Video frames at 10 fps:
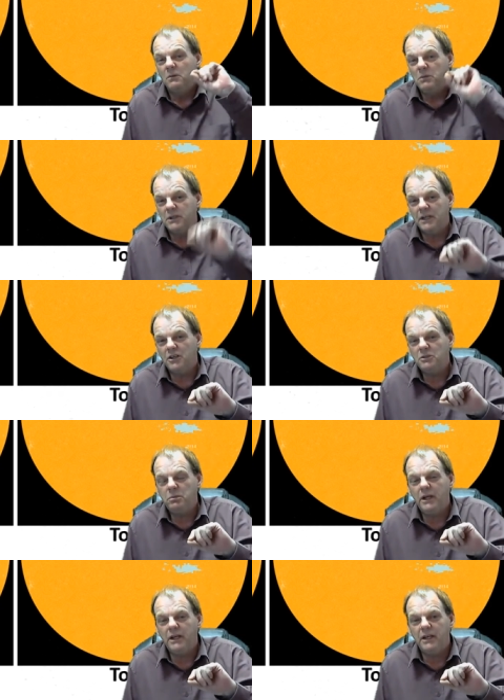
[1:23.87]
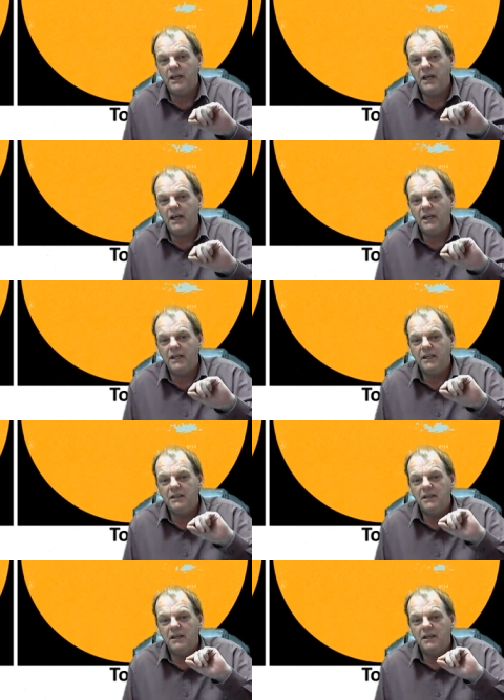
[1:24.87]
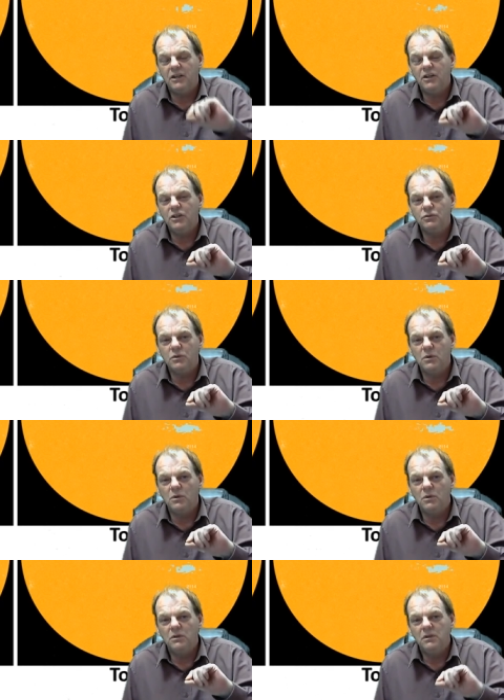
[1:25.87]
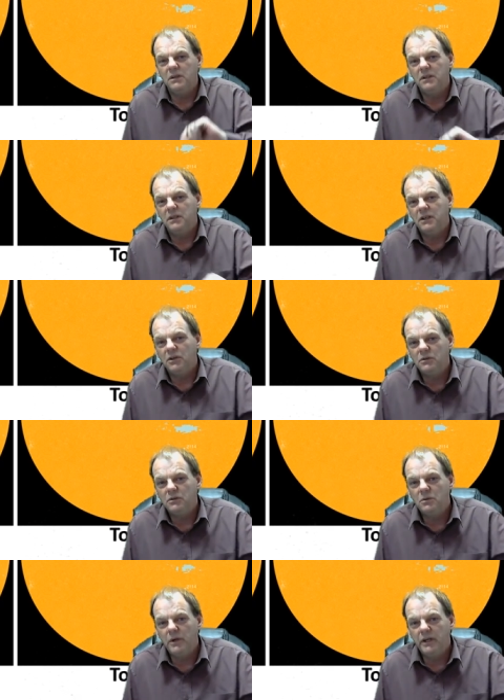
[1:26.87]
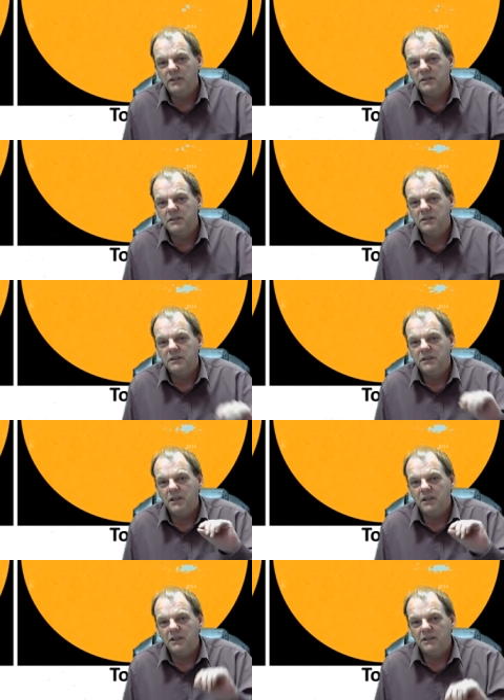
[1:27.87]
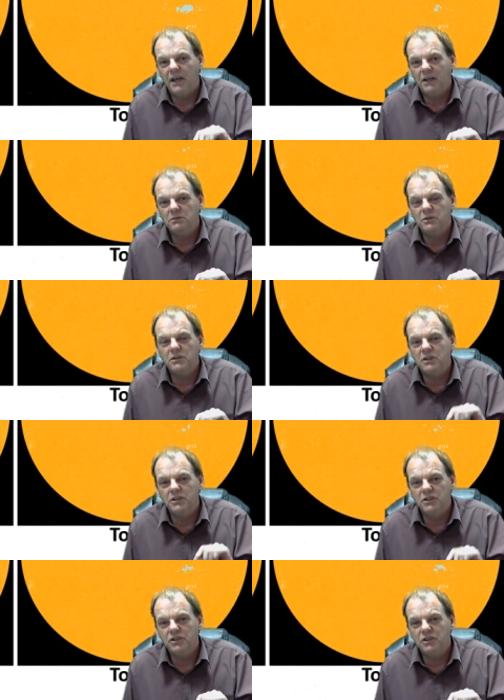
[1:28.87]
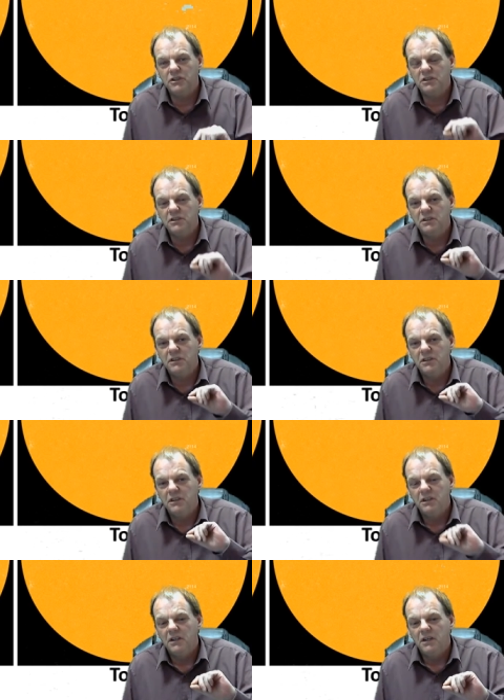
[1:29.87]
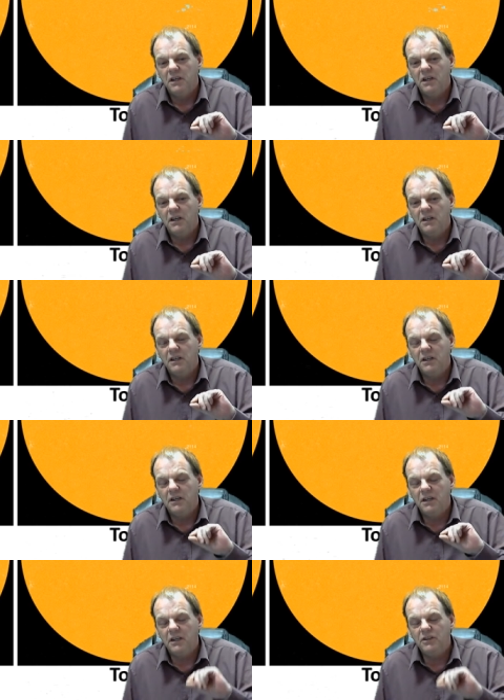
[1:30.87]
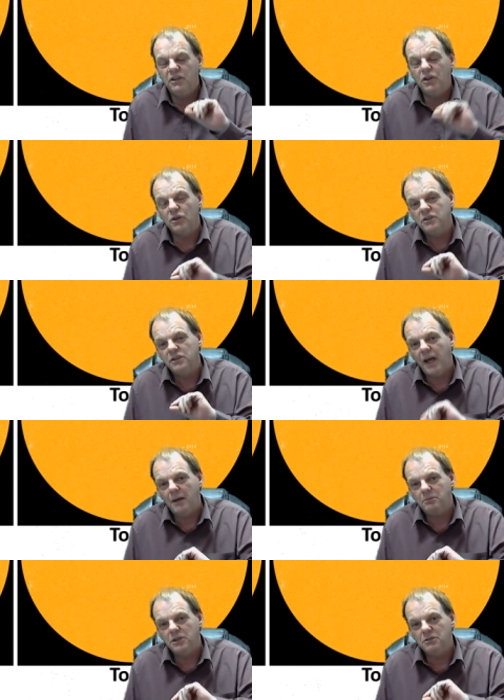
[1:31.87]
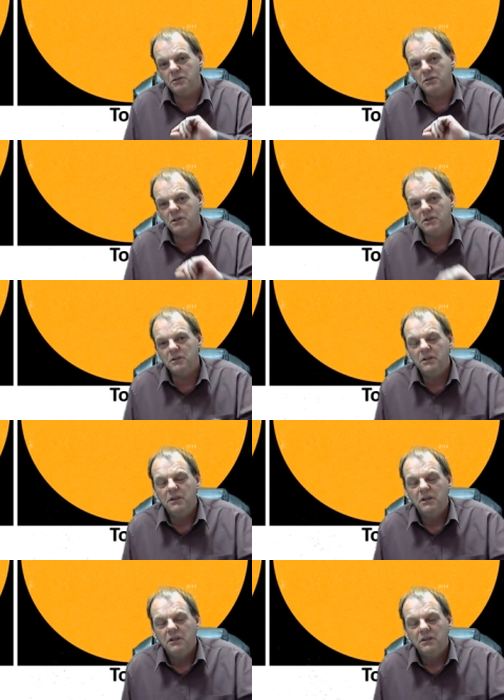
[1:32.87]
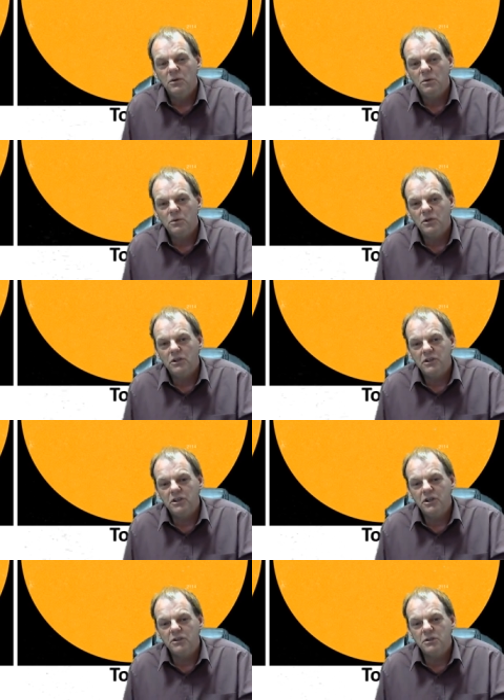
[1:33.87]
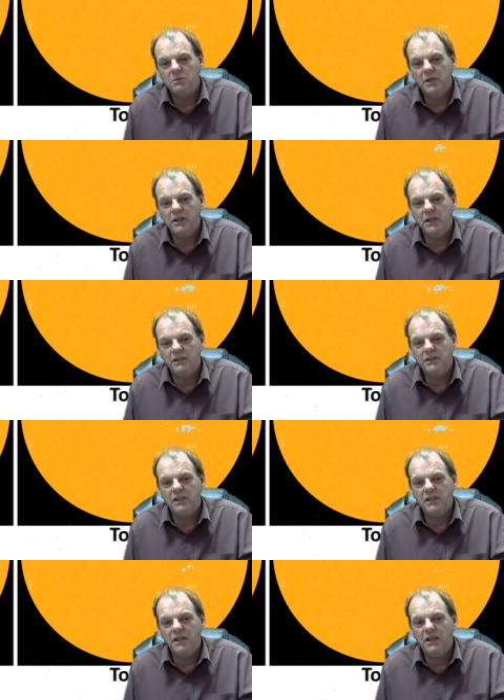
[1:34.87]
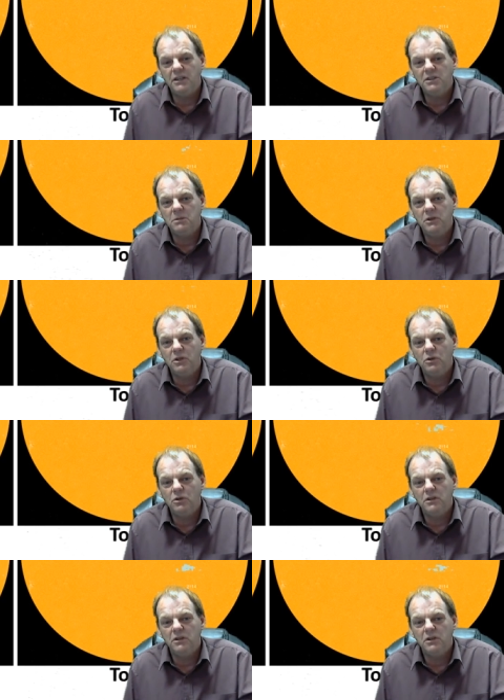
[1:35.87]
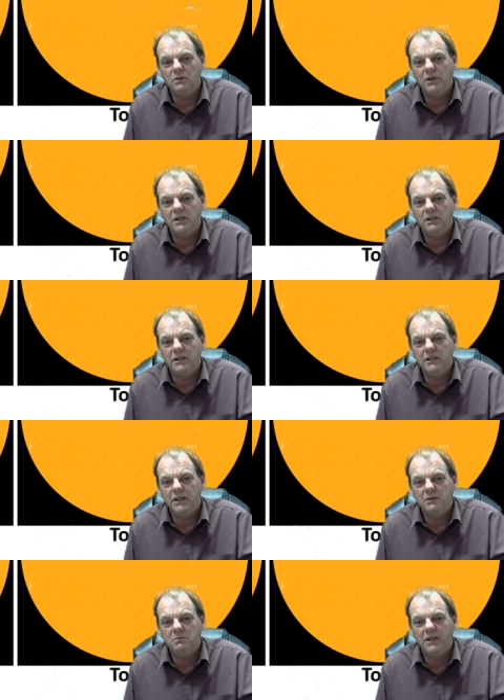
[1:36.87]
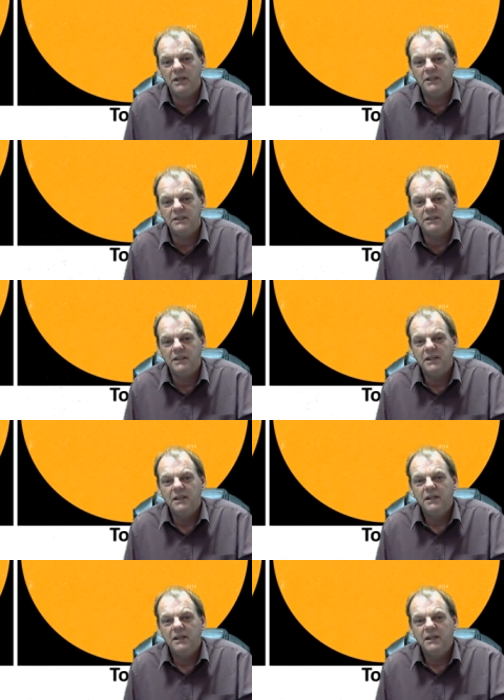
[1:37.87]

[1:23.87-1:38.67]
But that does play a, a large role in earthquakes, in adverse conditions, uh, in the Earth's atmosphere, the whole nine yards. So when that kicks in again, something could theoretically take place